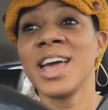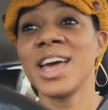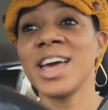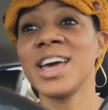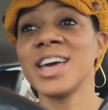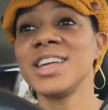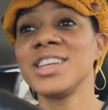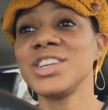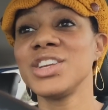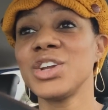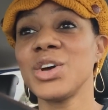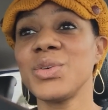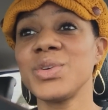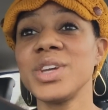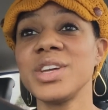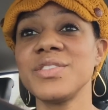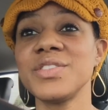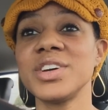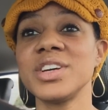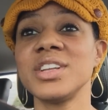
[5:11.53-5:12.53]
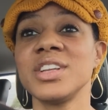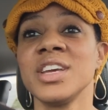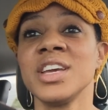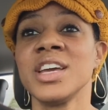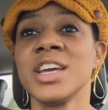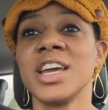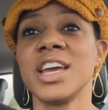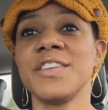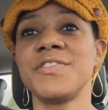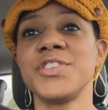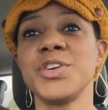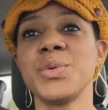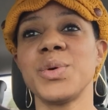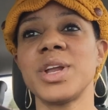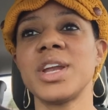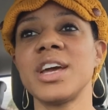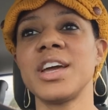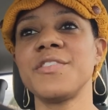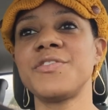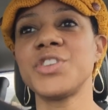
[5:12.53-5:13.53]
And you know, even if
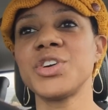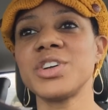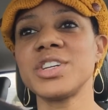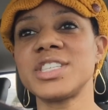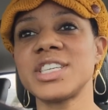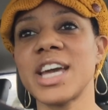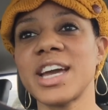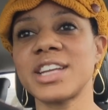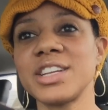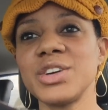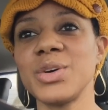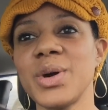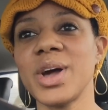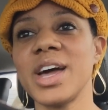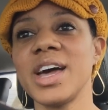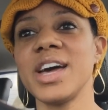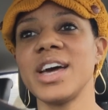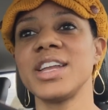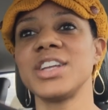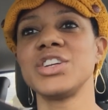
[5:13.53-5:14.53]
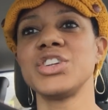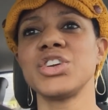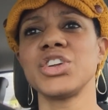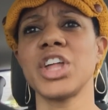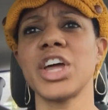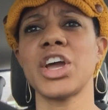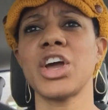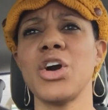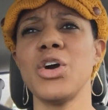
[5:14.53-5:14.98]
you're a techno head and you're like,